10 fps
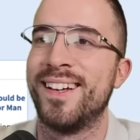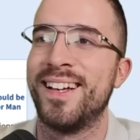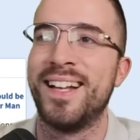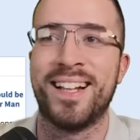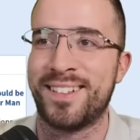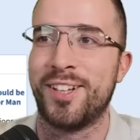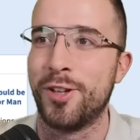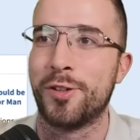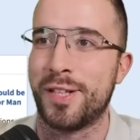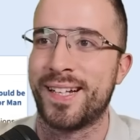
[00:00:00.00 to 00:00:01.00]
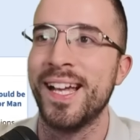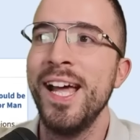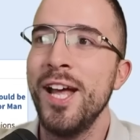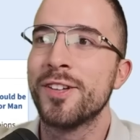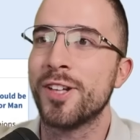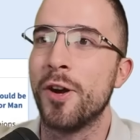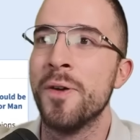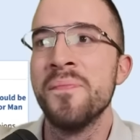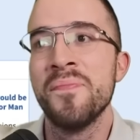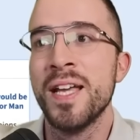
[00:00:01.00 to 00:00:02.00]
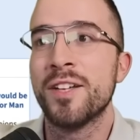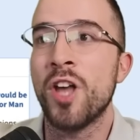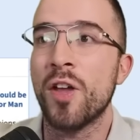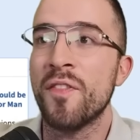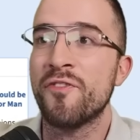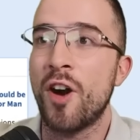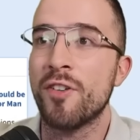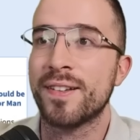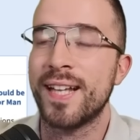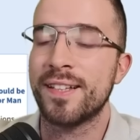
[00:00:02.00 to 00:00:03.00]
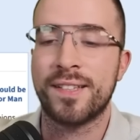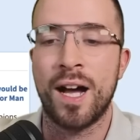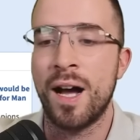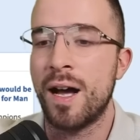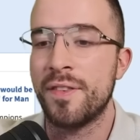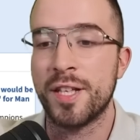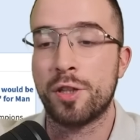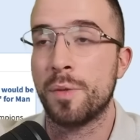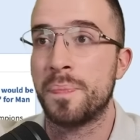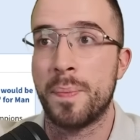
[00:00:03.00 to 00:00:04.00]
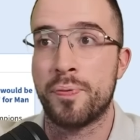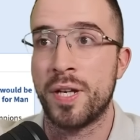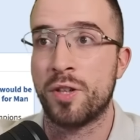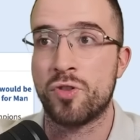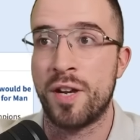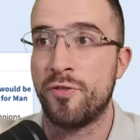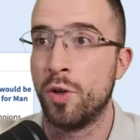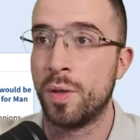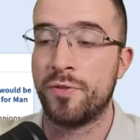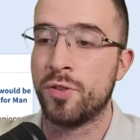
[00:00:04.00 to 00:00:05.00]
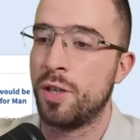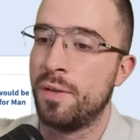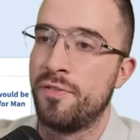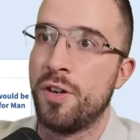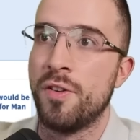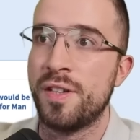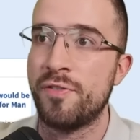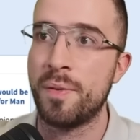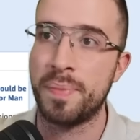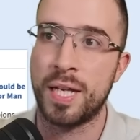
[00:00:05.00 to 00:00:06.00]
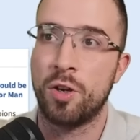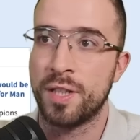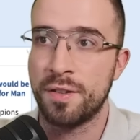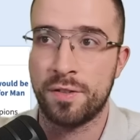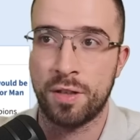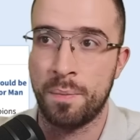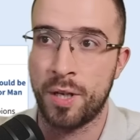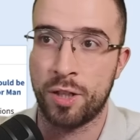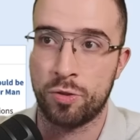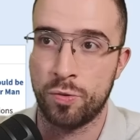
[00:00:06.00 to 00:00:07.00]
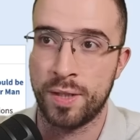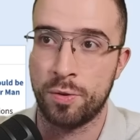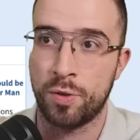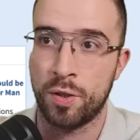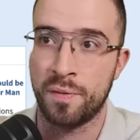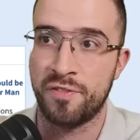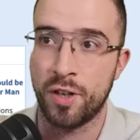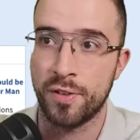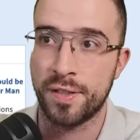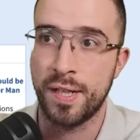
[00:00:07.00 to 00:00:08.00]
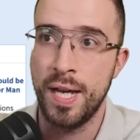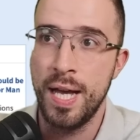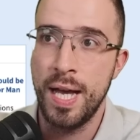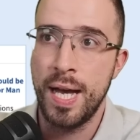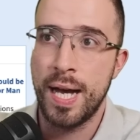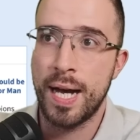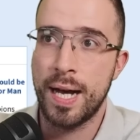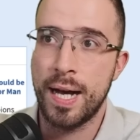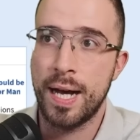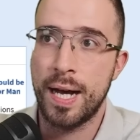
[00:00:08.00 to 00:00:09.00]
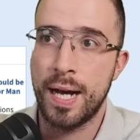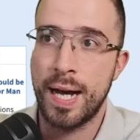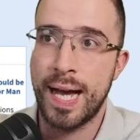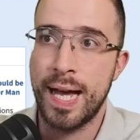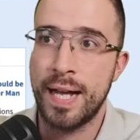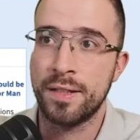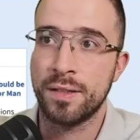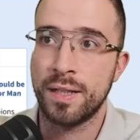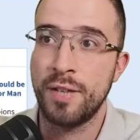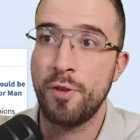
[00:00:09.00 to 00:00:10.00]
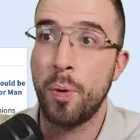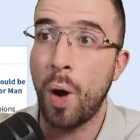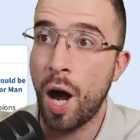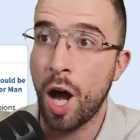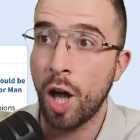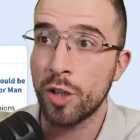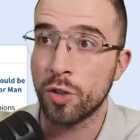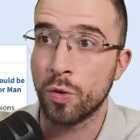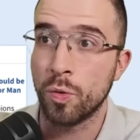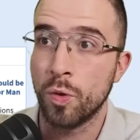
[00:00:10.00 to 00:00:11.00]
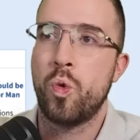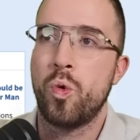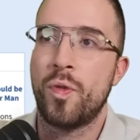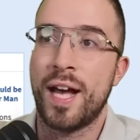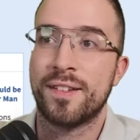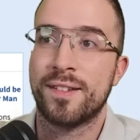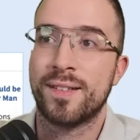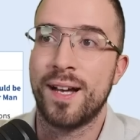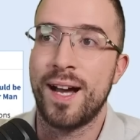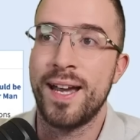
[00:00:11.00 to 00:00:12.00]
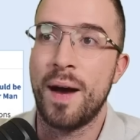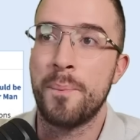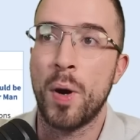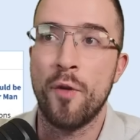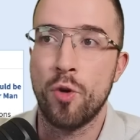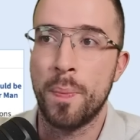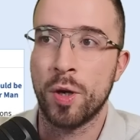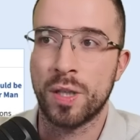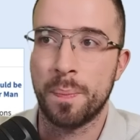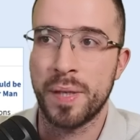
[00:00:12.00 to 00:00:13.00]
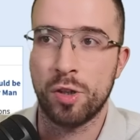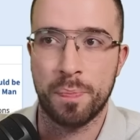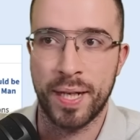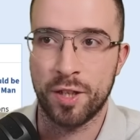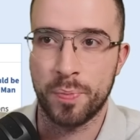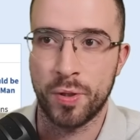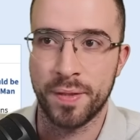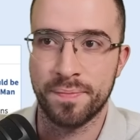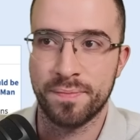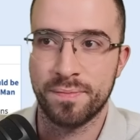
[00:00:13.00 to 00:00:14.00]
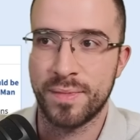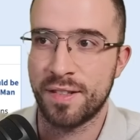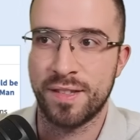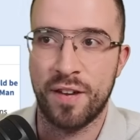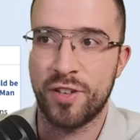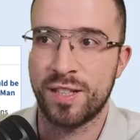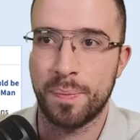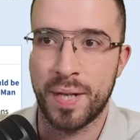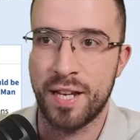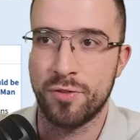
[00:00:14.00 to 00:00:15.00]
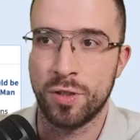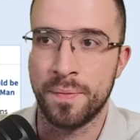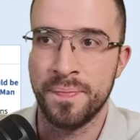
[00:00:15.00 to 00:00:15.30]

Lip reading: That's the logic. So Nottingham Forest, Leicester. This should be pretty straightforward for Nottingham Forest, if I'm being honest. So I'm going 2-0 Nottingham Forest. And Liverpool, Arsenal. That's tight. Both will be on the beach by this point. There's nothing to play for.